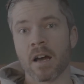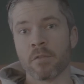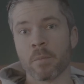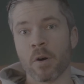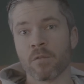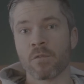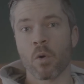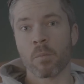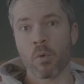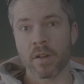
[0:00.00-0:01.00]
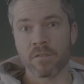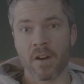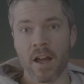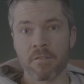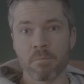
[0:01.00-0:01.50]
of about
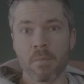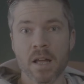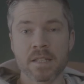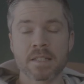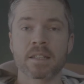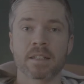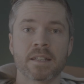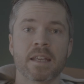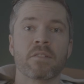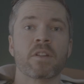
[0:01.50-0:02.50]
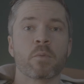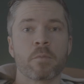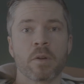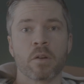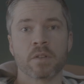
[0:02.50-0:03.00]
4.5 months, given that
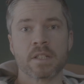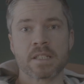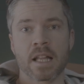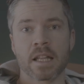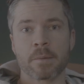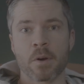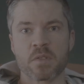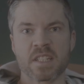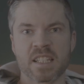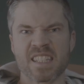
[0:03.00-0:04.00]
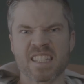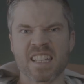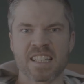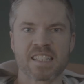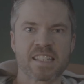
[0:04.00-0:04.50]
we've been only selling about
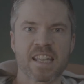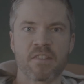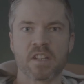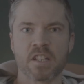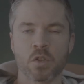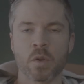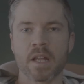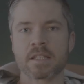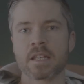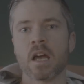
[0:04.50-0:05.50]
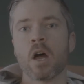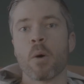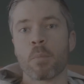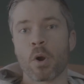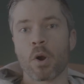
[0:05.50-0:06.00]
66 to 70 units
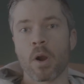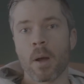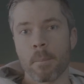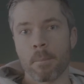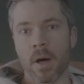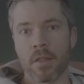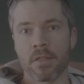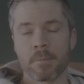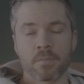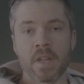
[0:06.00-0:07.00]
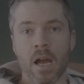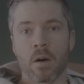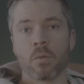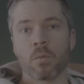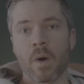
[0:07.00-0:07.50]
per month.
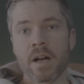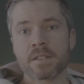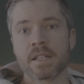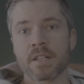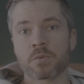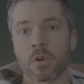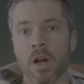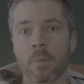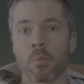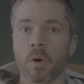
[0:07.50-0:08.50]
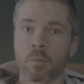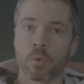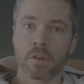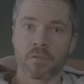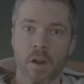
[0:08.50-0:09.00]
Now, while sales were up
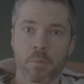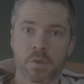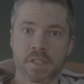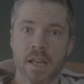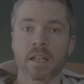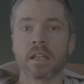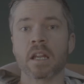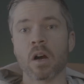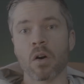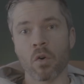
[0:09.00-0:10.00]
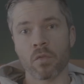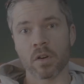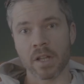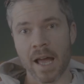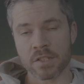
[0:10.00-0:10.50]
1.5%
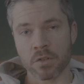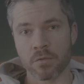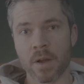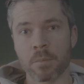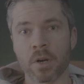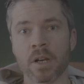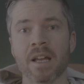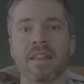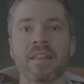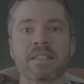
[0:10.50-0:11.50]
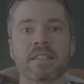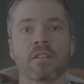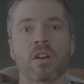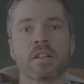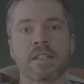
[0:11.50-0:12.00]
over last November, they
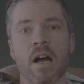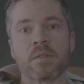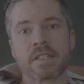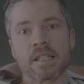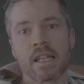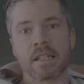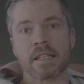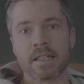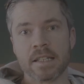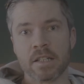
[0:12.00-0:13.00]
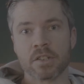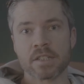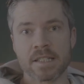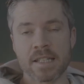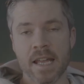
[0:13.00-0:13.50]
still are down slightly year
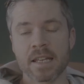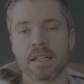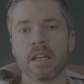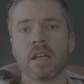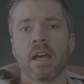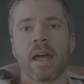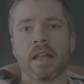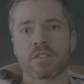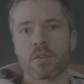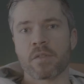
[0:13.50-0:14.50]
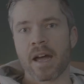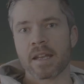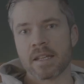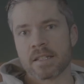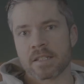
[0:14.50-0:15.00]
to date. And so that
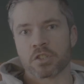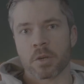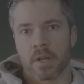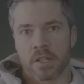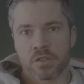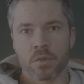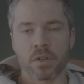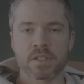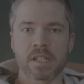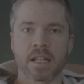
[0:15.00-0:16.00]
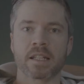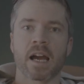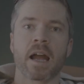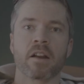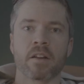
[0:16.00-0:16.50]
is attributing to those slightly
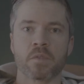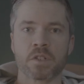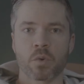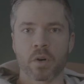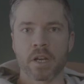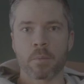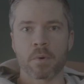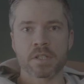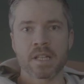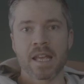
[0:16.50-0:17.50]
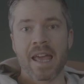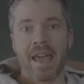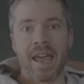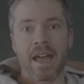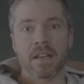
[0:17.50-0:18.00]
higher inventory numbers.
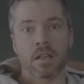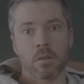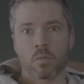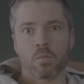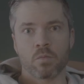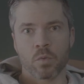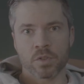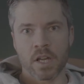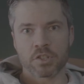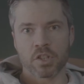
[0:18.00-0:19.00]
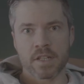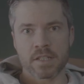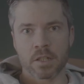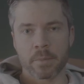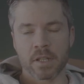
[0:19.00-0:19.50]
And we'll touch on this
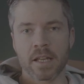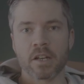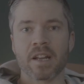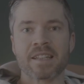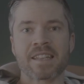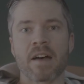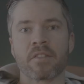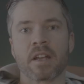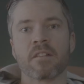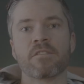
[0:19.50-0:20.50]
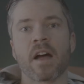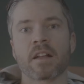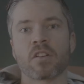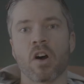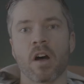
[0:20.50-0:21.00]
a little bit later. It's having an
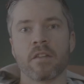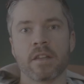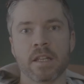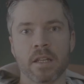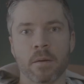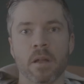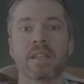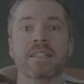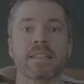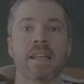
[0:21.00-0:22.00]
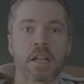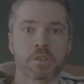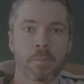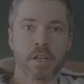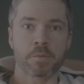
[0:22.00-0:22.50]
effect on the
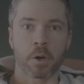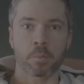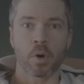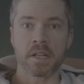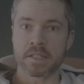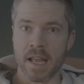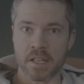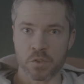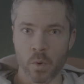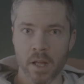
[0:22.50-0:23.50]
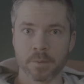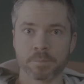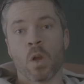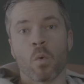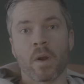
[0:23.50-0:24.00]
detached benchmark price as well.
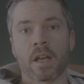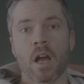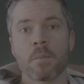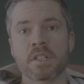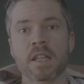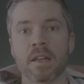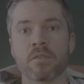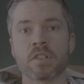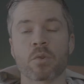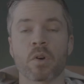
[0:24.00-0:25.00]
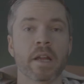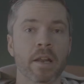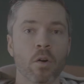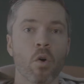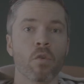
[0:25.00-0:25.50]
When it comes to the inventory,
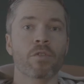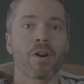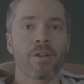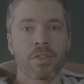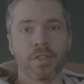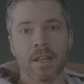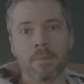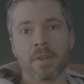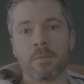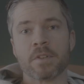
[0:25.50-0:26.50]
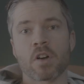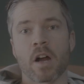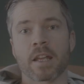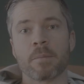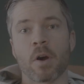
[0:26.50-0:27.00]
an overall theme that I've been
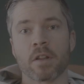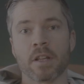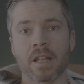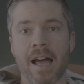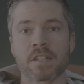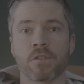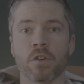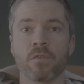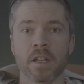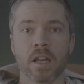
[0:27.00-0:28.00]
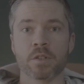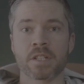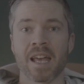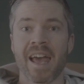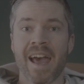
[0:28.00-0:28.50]
talking about in the last few
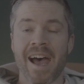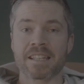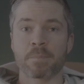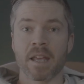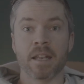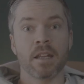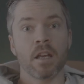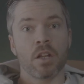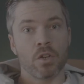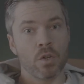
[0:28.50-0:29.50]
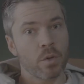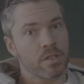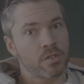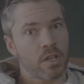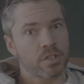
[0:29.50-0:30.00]
videos has been new
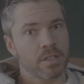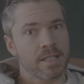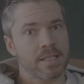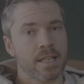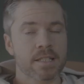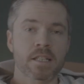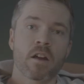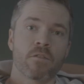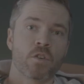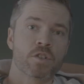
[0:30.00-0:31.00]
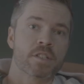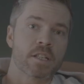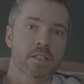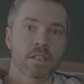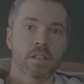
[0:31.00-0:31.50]
construction listings versus